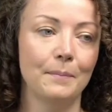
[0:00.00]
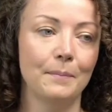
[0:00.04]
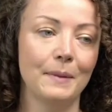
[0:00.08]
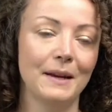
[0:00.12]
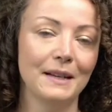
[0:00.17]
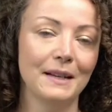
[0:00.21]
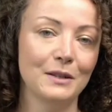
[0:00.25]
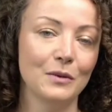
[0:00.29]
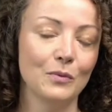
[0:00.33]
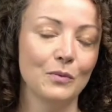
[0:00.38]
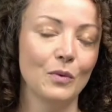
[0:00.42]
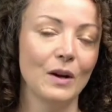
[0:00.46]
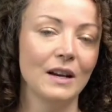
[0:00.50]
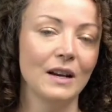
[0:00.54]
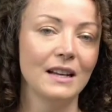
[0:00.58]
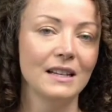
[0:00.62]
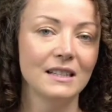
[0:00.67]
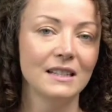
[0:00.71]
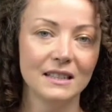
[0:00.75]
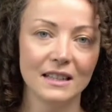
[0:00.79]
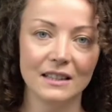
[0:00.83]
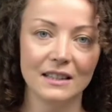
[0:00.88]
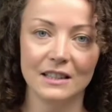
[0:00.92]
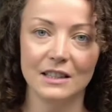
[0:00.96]
But when
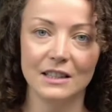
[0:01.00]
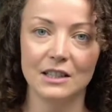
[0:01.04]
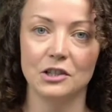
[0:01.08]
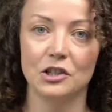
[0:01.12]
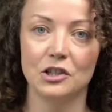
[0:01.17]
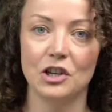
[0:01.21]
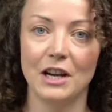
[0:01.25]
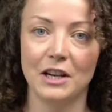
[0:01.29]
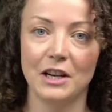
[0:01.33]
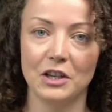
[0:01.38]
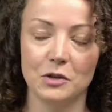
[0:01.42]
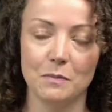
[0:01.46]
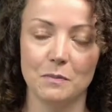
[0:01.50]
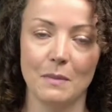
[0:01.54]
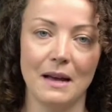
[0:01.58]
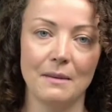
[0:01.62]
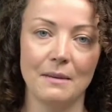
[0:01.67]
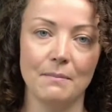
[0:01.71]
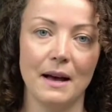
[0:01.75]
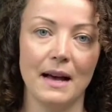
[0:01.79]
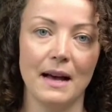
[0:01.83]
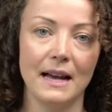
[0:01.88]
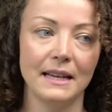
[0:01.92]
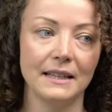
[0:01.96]
I started to change
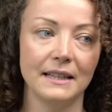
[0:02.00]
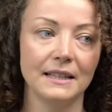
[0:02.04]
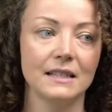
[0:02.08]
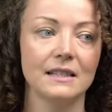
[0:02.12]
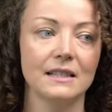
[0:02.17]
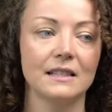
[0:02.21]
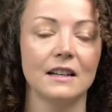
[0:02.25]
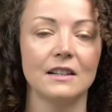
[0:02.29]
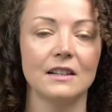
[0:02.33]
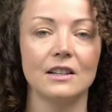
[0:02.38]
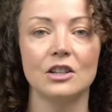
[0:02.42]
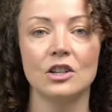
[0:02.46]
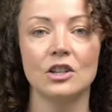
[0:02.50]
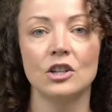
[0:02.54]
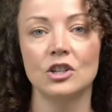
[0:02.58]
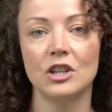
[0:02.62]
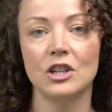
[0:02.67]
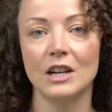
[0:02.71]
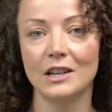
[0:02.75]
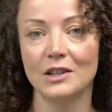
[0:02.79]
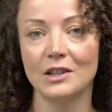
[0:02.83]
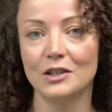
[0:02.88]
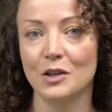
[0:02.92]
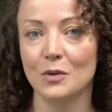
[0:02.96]
my mind and started to
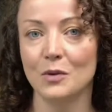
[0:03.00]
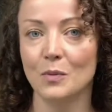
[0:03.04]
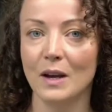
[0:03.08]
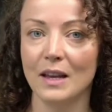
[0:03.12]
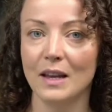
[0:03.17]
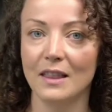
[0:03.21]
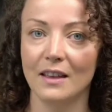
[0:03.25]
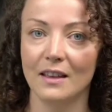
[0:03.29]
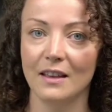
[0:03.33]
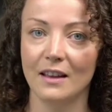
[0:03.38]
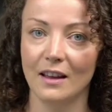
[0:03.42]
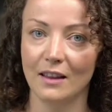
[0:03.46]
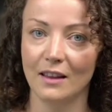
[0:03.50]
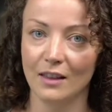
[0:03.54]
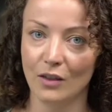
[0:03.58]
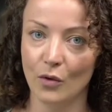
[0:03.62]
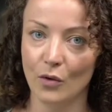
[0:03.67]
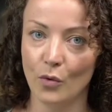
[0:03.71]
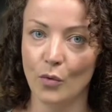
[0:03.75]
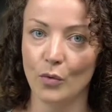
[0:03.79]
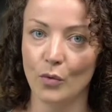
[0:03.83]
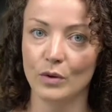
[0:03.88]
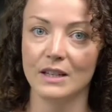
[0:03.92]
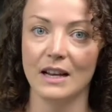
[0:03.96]
change the way that I
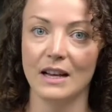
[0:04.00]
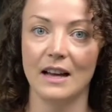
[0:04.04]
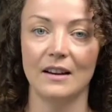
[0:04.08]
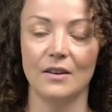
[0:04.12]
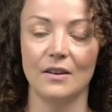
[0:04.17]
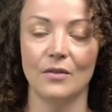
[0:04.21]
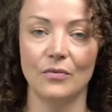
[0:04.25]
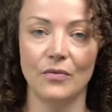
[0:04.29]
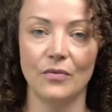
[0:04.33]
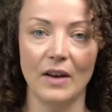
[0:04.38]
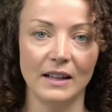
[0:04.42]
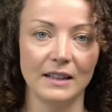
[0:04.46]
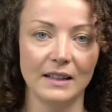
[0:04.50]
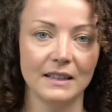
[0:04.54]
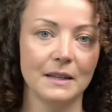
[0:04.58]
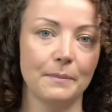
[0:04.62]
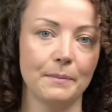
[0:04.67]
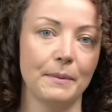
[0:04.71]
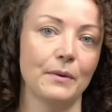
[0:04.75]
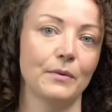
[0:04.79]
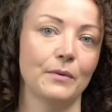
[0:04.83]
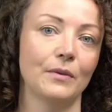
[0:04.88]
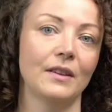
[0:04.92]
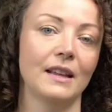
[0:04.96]
thought and felt
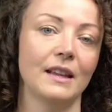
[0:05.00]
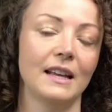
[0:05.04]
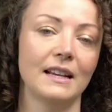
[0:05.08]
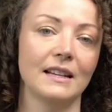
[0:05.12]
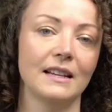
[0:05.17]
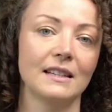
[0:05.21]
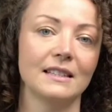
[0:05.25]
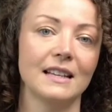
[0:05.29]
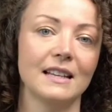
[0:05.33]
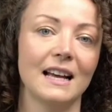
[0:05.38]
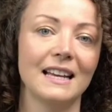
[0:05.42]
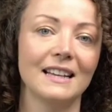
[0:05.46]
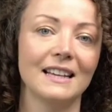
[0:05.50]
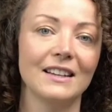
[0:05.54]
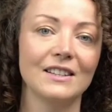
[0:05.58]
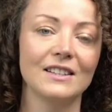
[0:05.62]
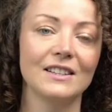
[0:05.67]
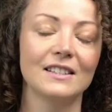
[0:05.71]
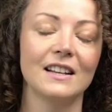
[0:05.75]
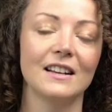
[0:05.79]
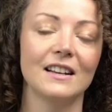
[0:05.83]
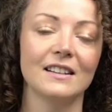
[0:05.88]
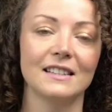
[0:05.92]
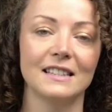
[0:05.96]
about things, I
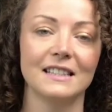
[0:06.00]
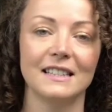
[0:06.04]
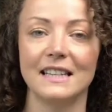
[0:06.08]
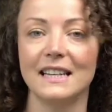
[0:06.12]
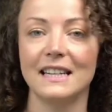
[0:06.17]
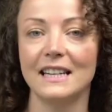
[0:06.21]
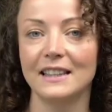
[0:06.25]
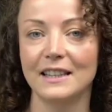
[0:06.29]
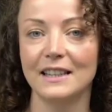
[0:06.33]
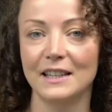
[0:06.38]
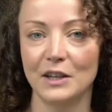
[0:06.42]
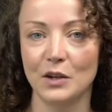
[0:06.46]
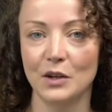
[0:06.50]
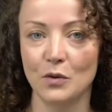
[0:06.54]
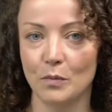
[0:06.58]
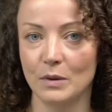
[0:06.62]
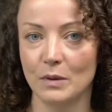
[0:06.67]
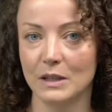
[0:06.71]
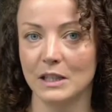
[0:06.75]
could start seeing the new